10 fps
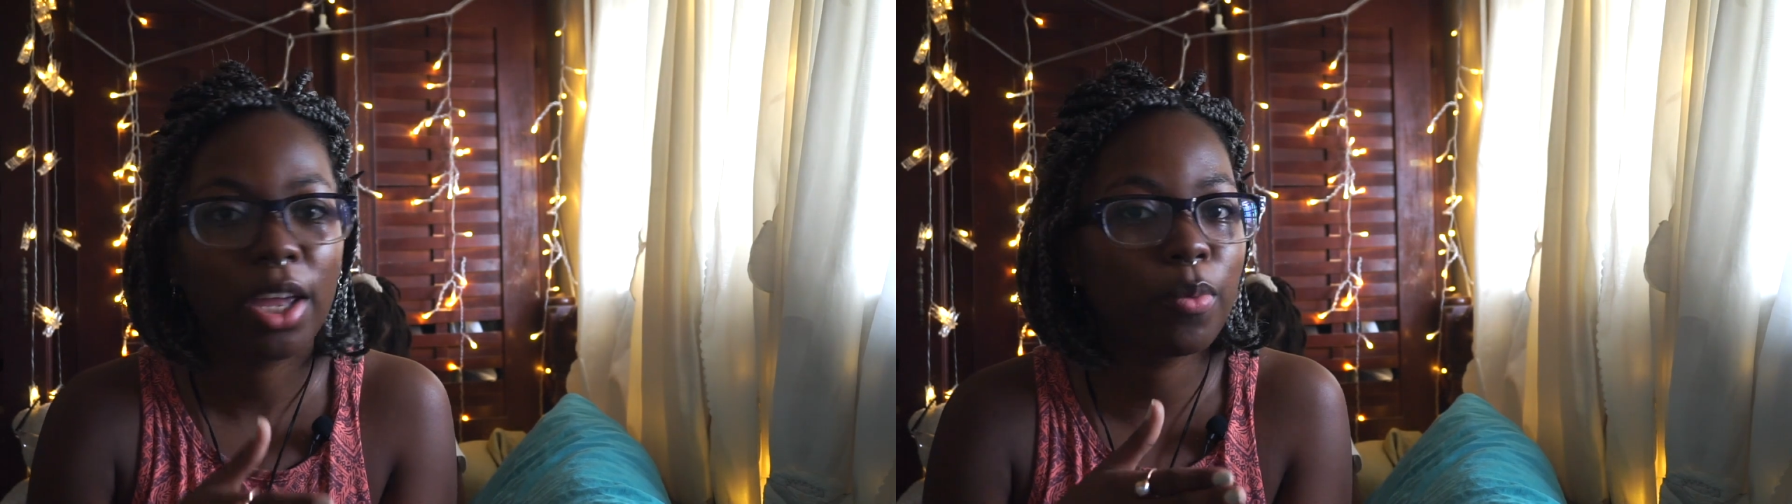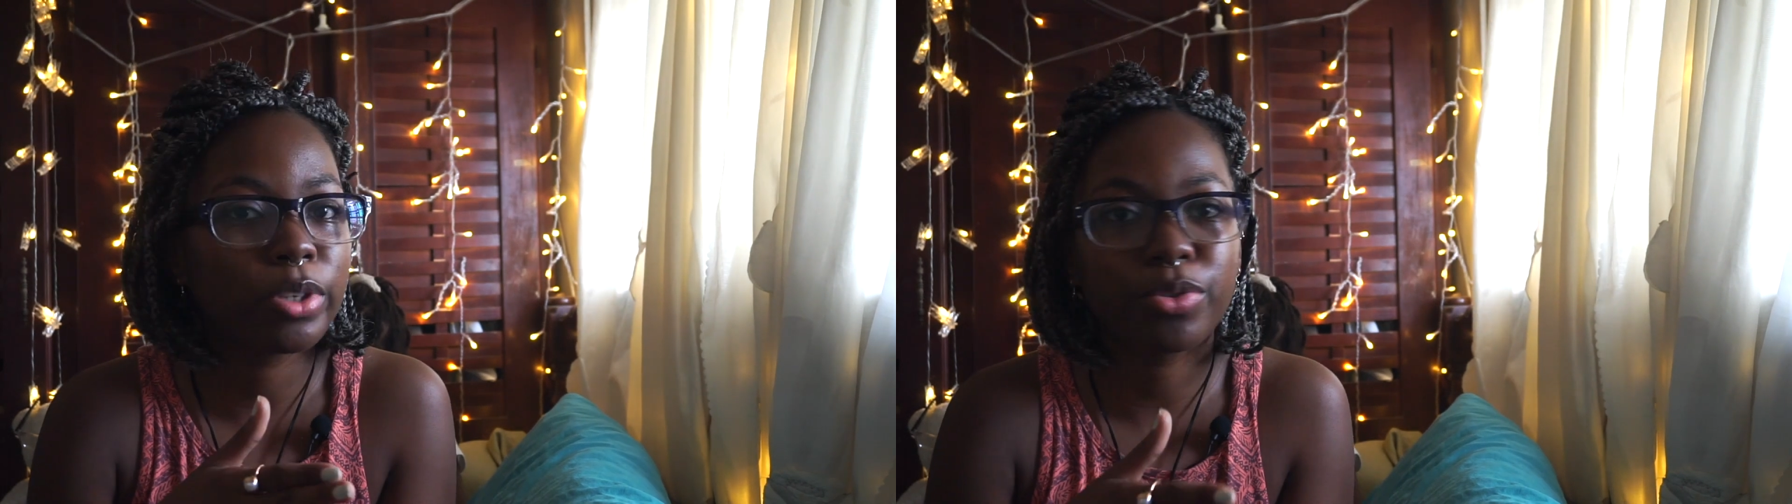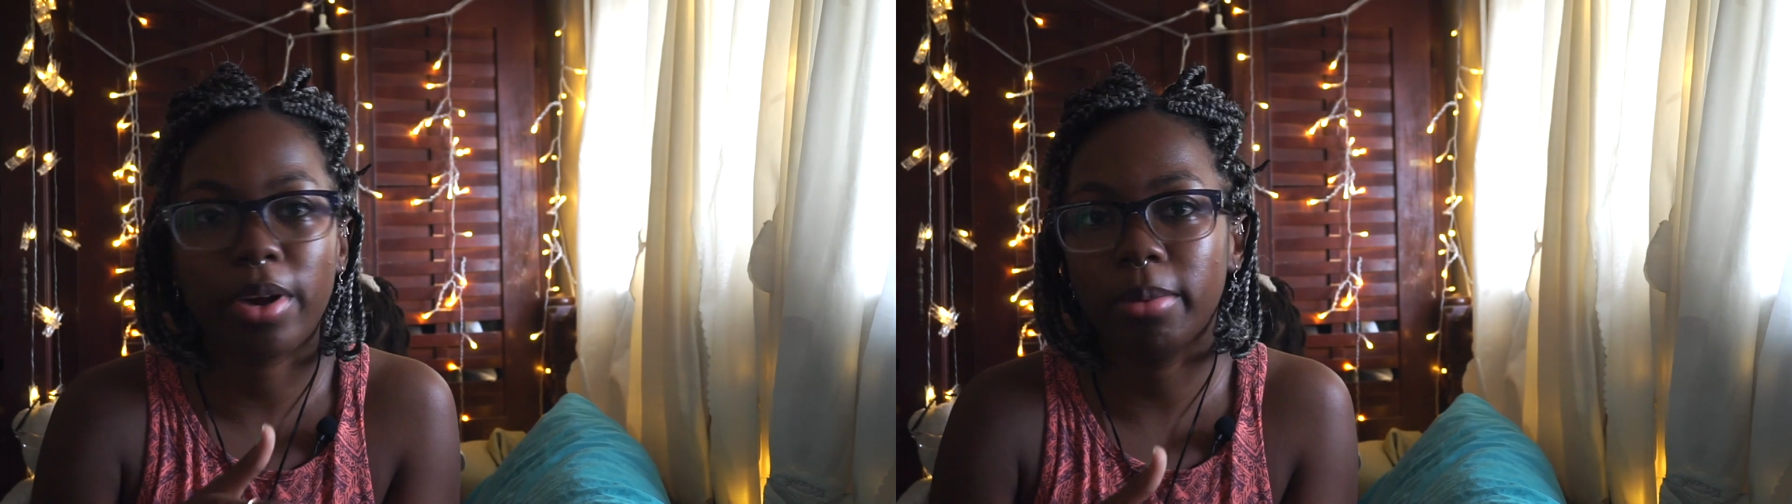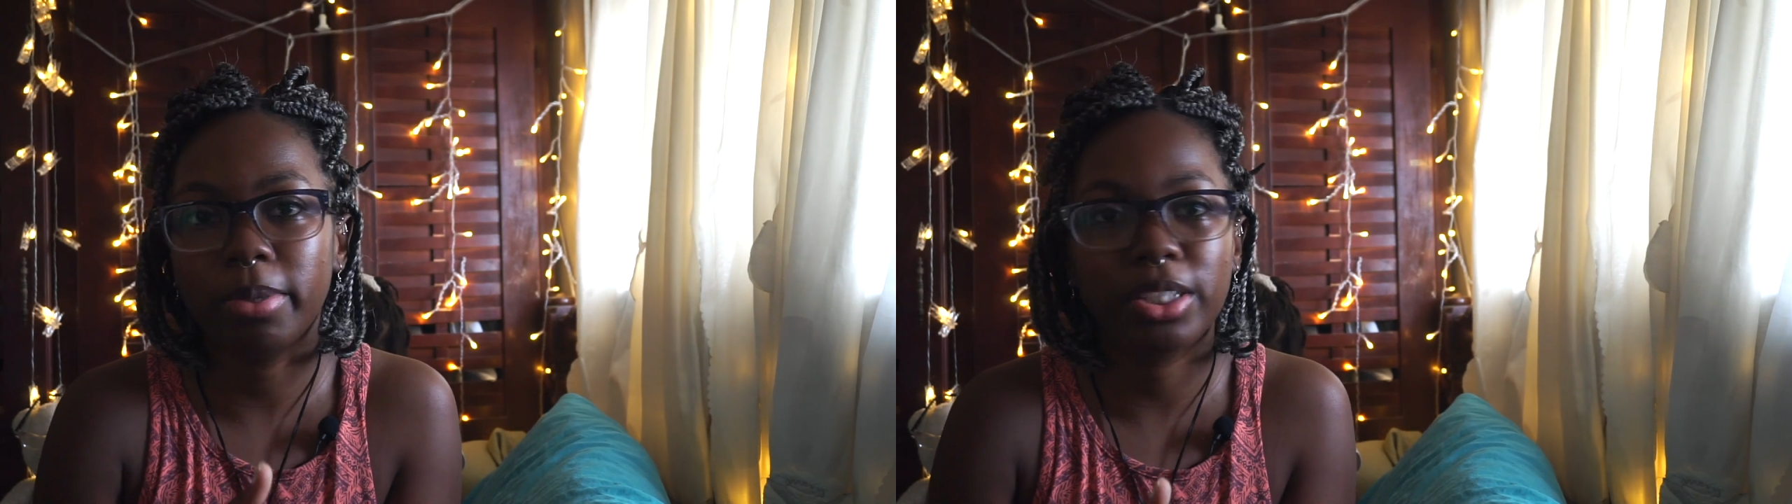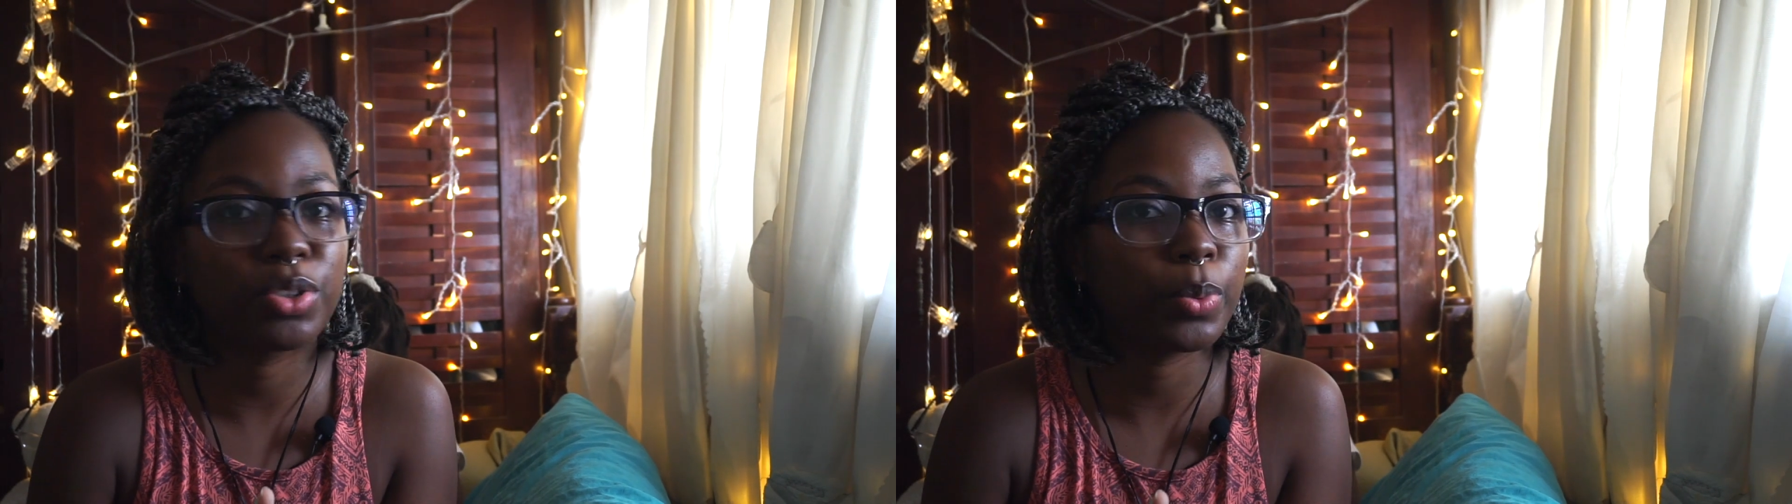he was trying to
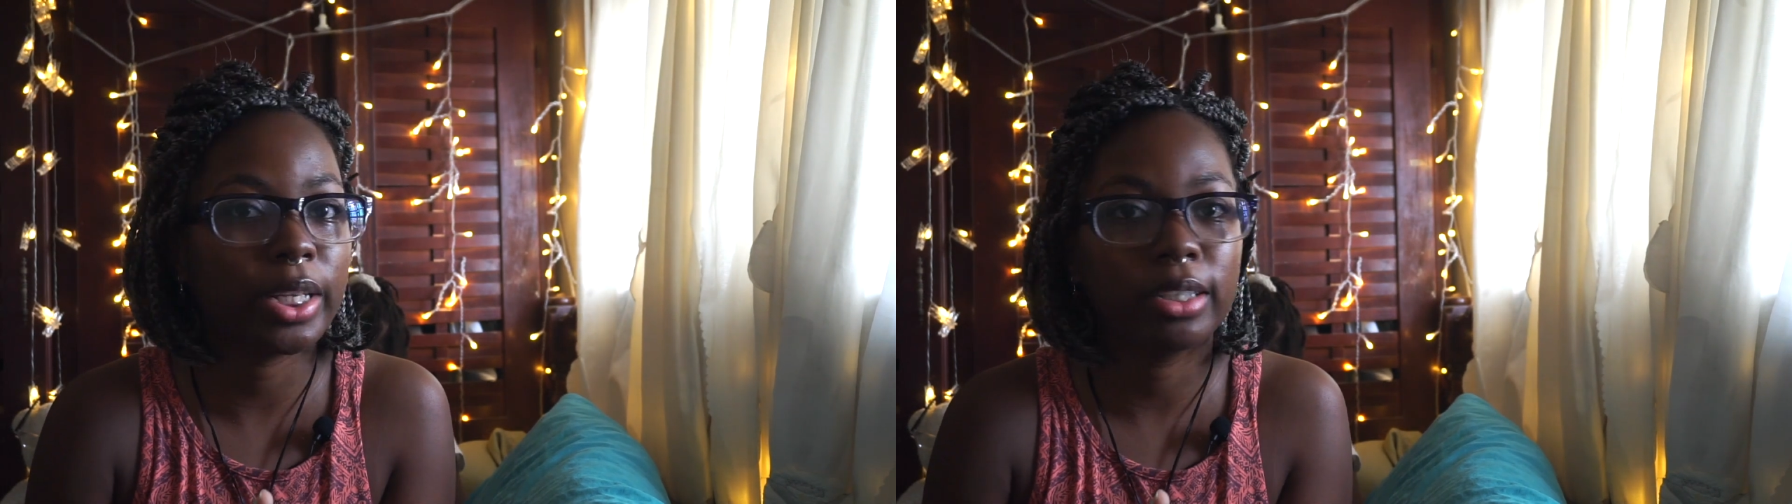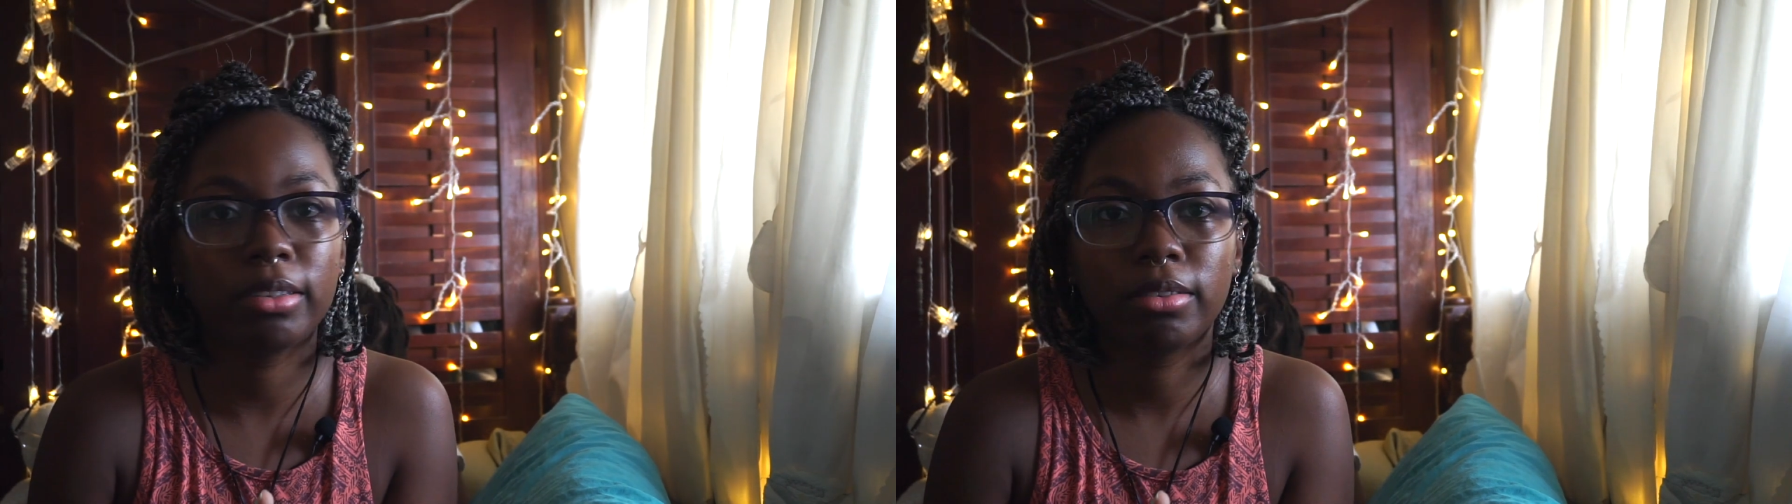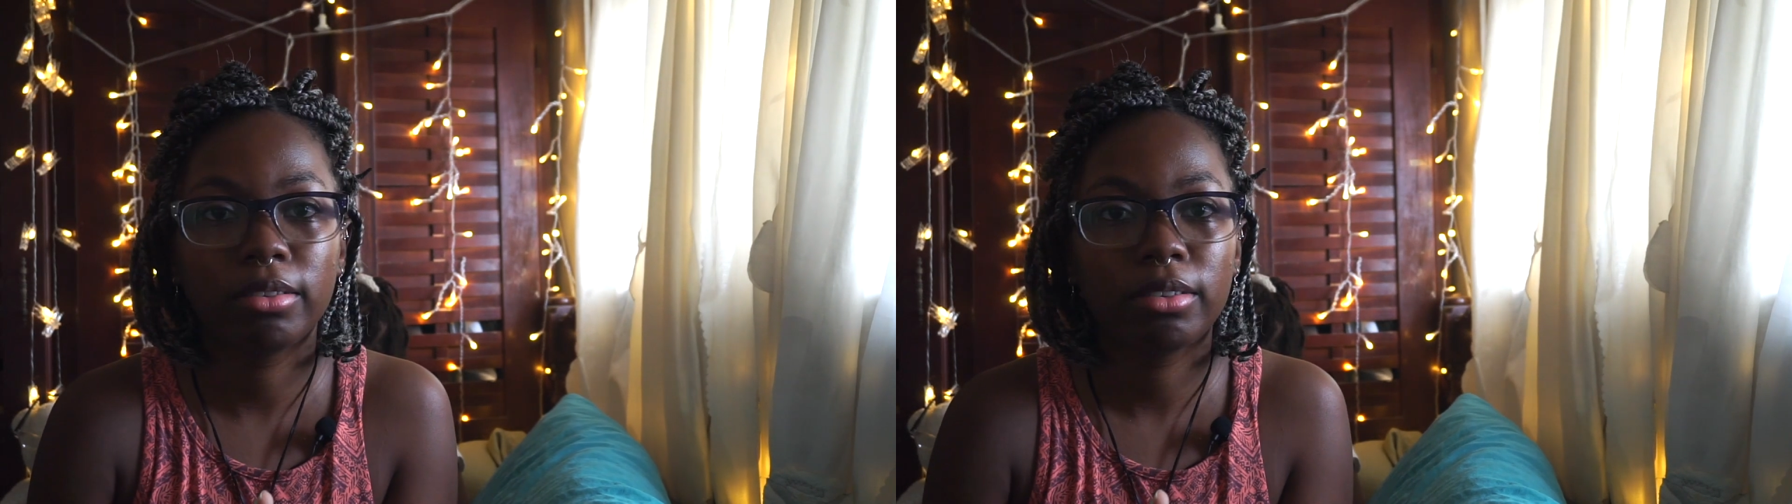be sweet,